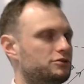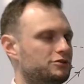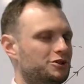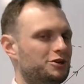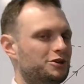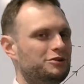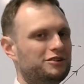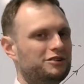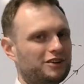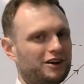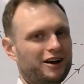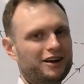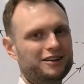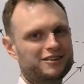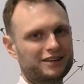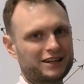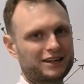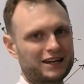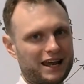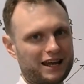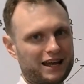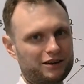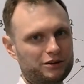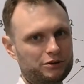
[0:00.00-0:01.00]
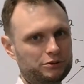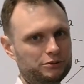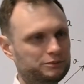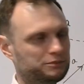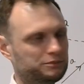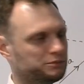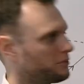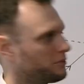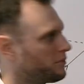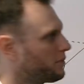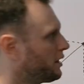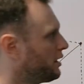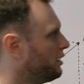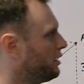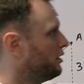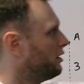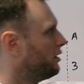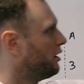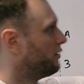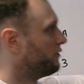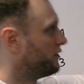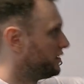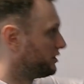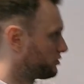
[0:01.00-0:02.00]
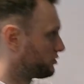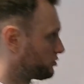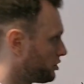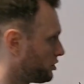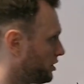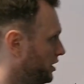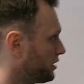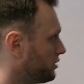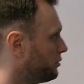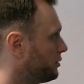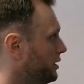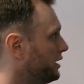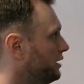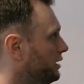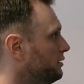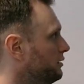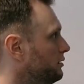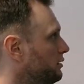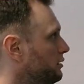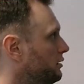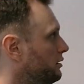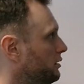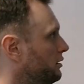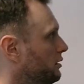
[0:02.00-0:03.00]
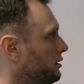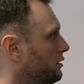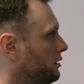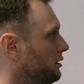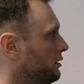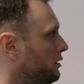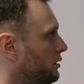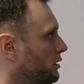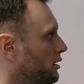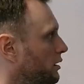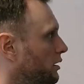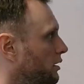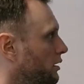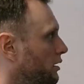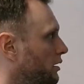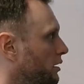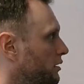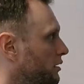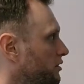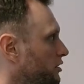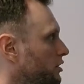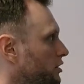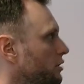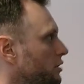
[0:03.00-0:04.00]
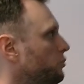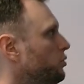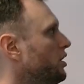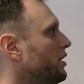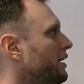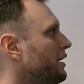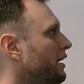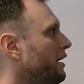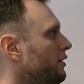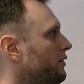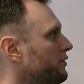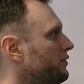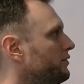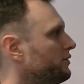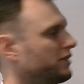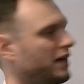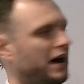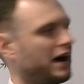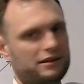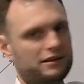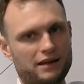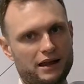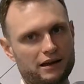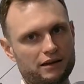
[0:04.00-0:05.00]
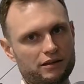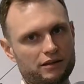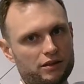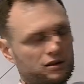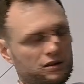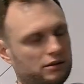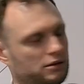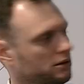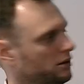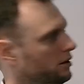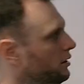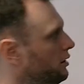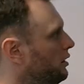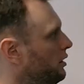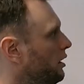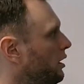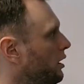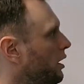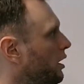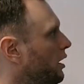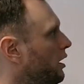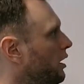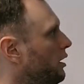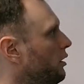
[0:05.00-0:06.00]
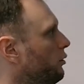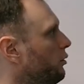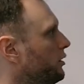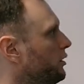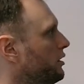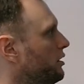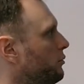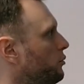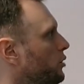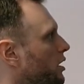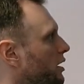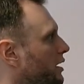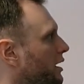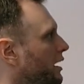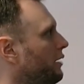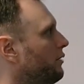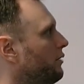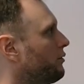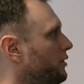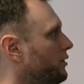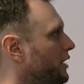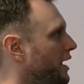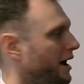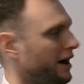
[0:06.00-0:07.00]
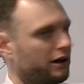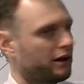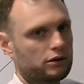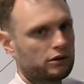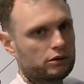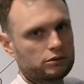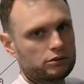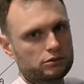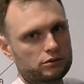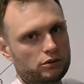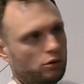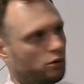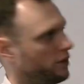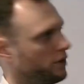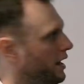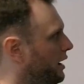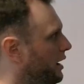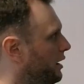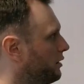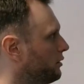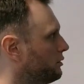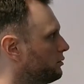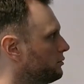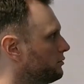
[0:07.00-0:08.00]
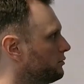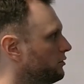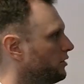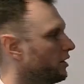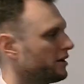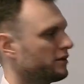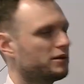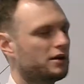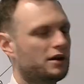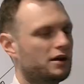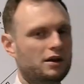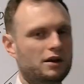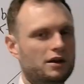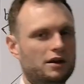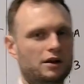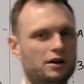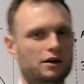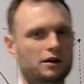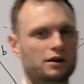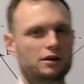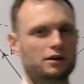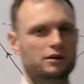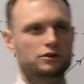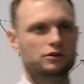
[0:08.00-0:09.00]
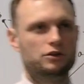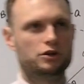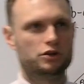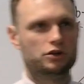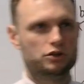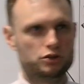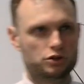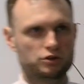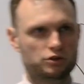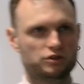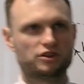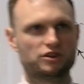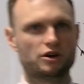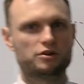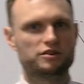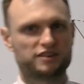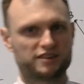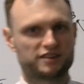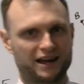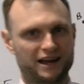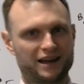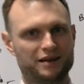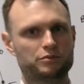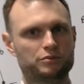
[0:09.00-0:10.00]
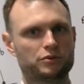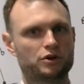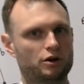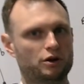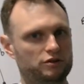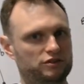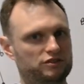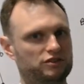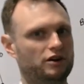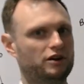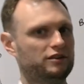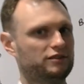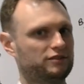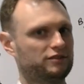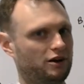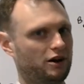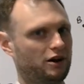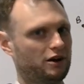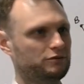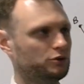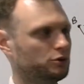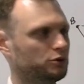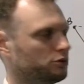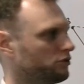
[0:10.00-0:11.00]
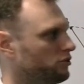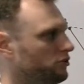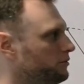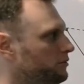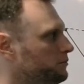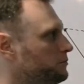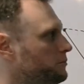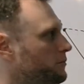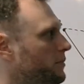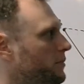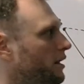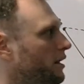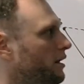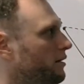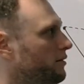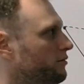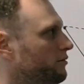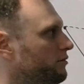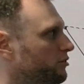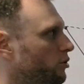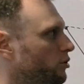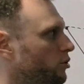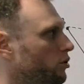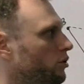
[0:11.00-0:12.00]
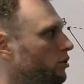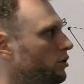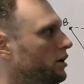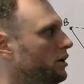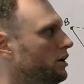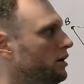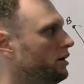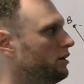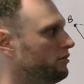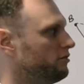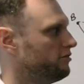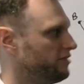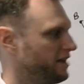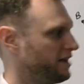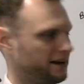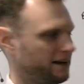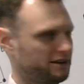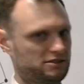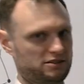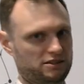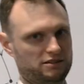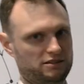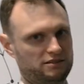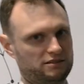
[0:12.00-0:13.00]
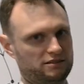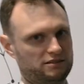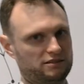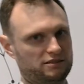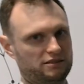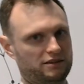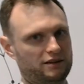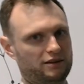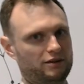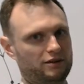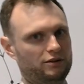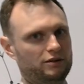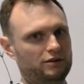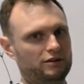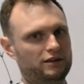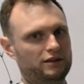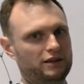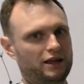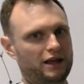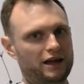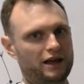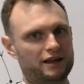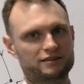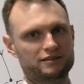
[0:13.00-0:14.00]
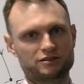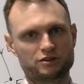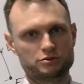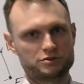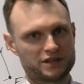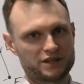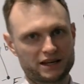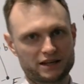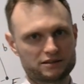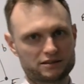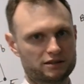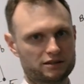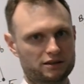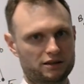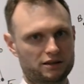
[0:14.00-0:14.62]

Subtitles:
sides and an angle of this triangle here. So you could work out that length, or you could work out that angle or that angle, right? You can use those same cosine sine rules for vectors as you did